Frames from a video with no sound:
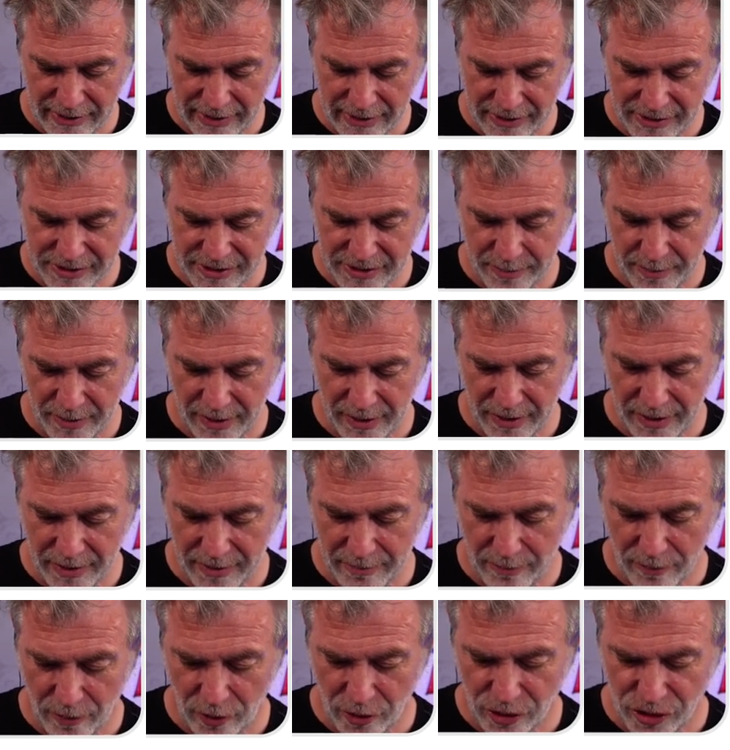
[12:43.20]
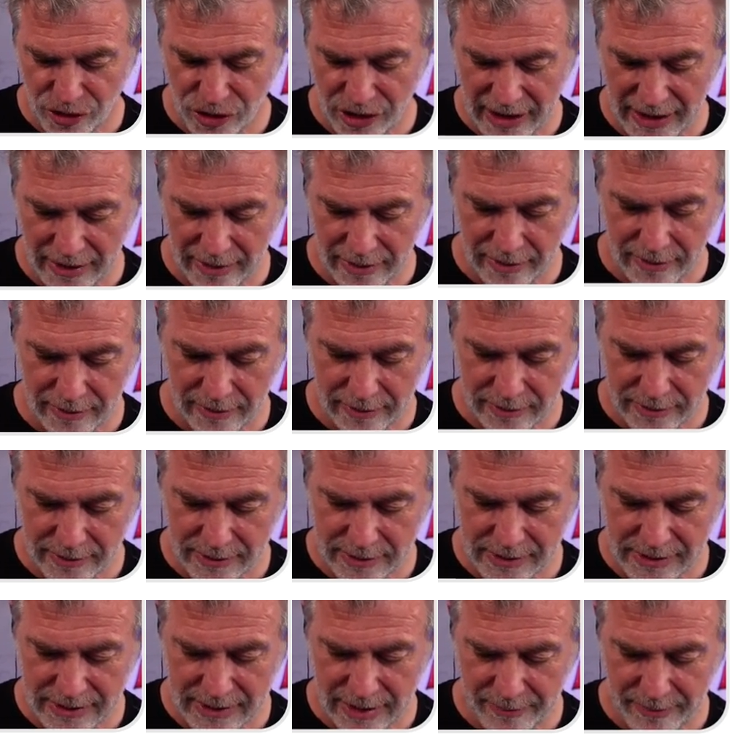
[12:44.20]
needs to be more gentle.
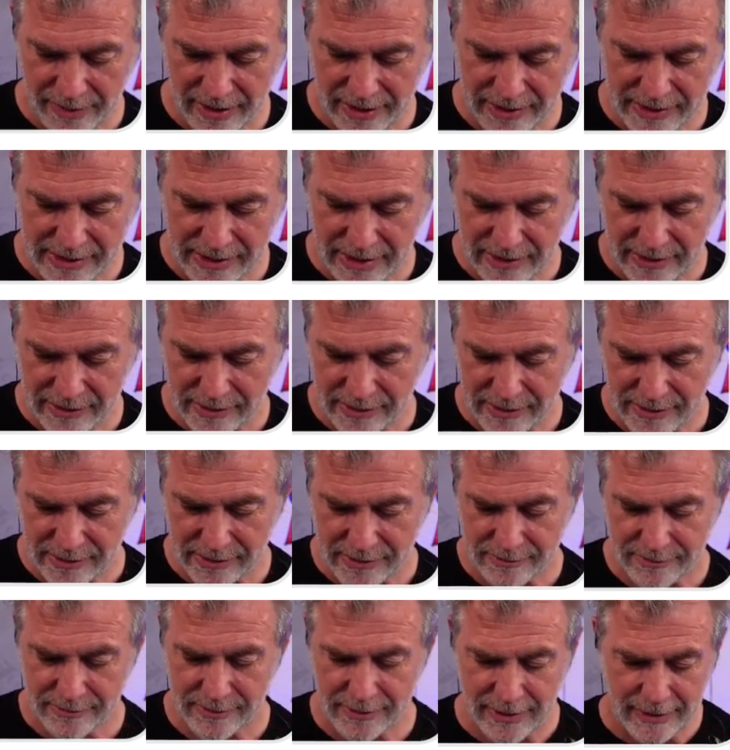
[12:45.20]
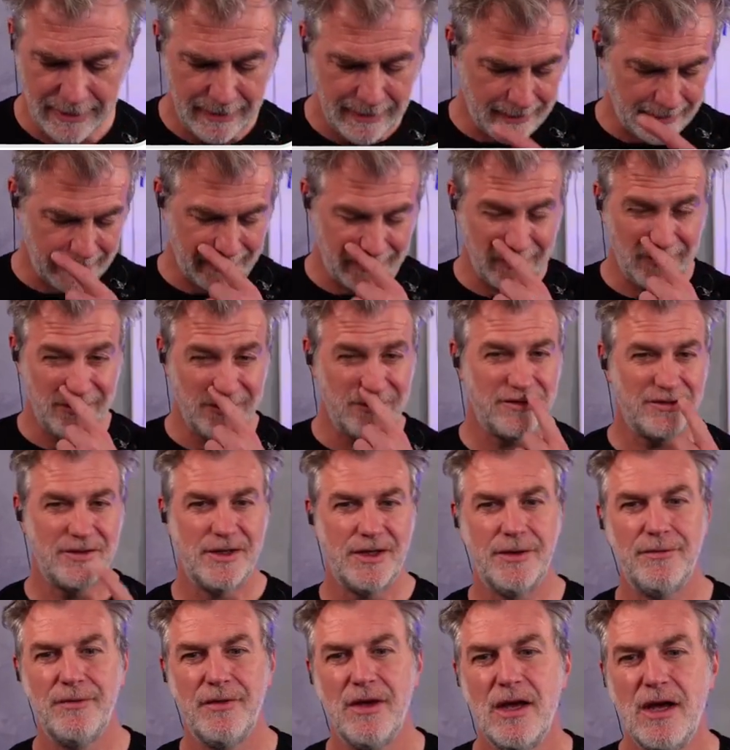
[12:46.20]
Does that make sense? Like that kind of
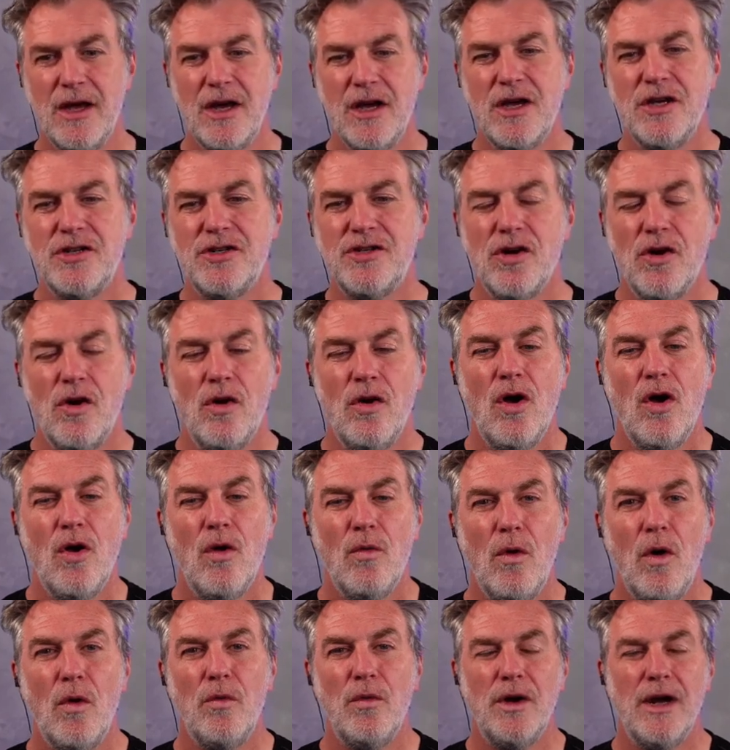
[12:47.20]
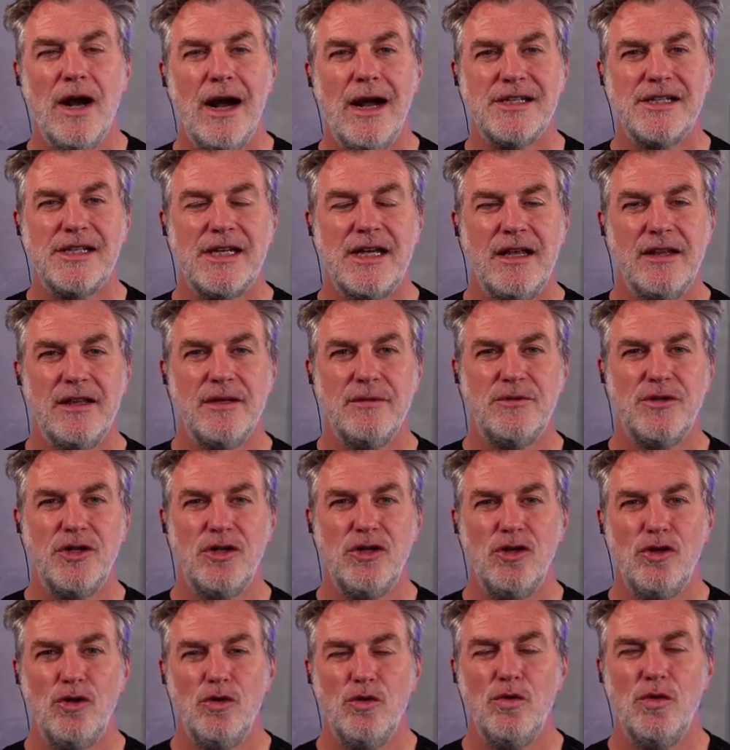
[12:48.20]
thing. So what we're asking them to
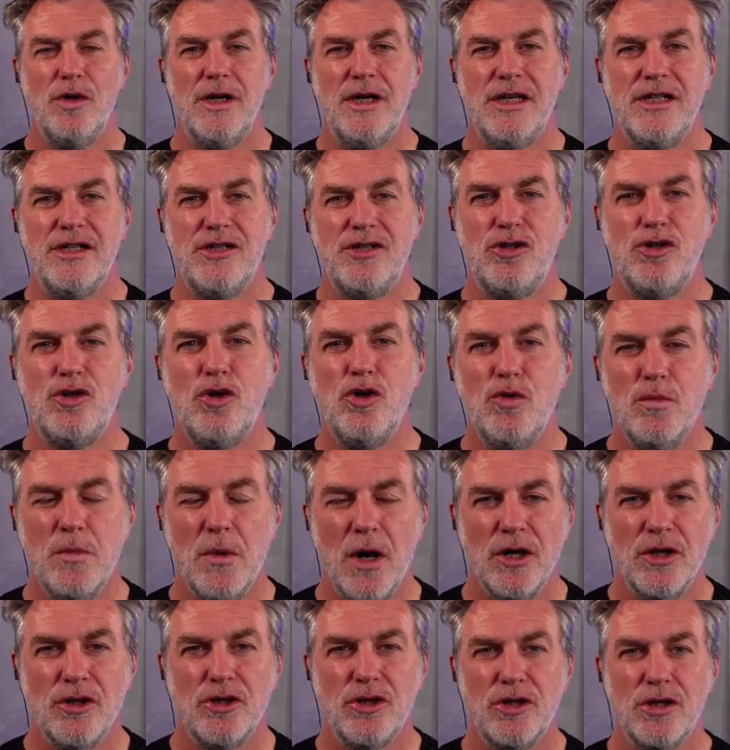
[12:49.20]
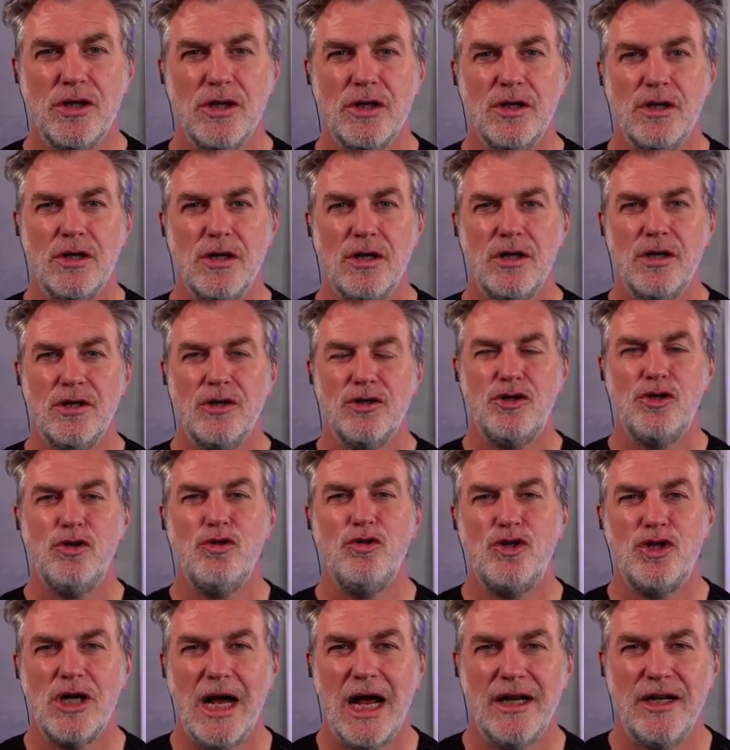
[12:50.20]
do is too much, too
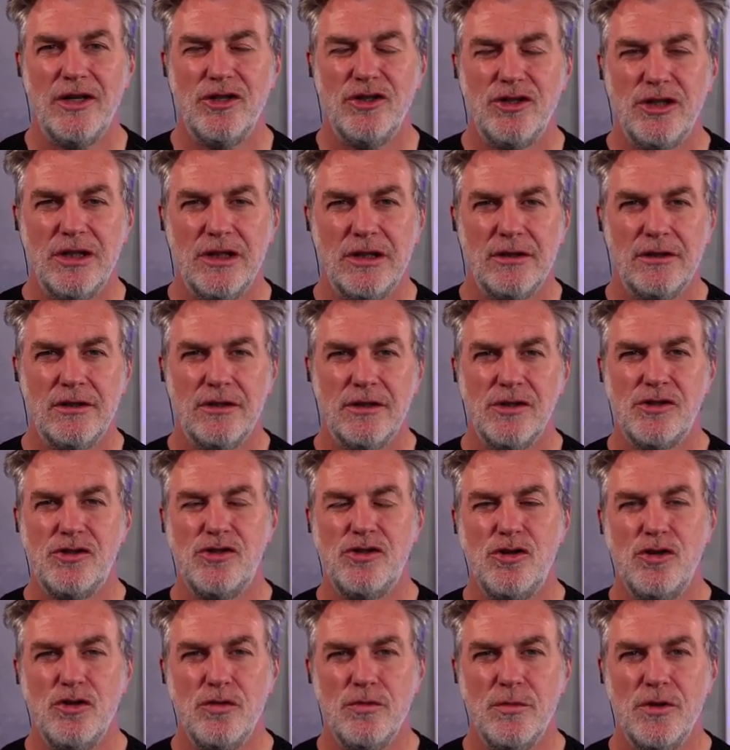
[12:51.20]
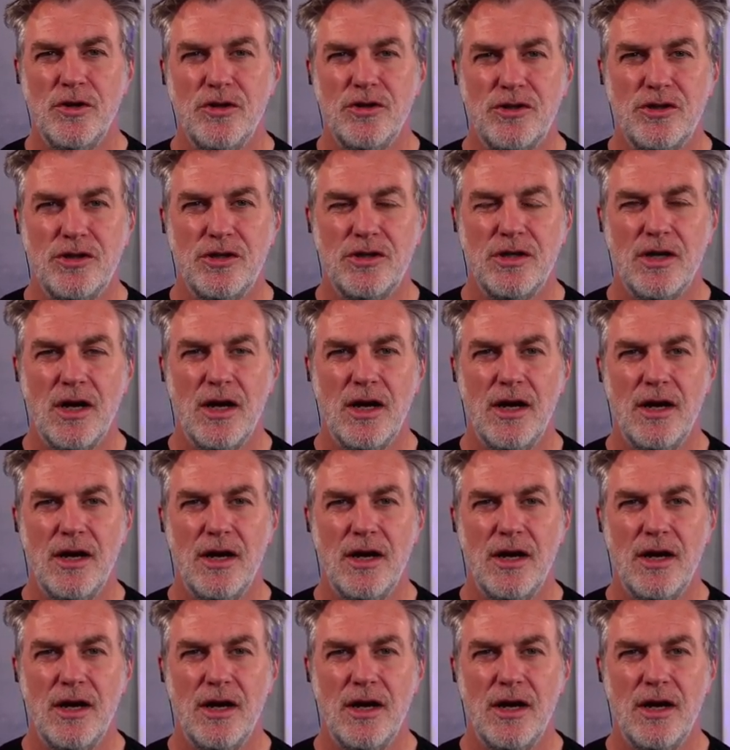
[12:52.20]
challenging. There's too much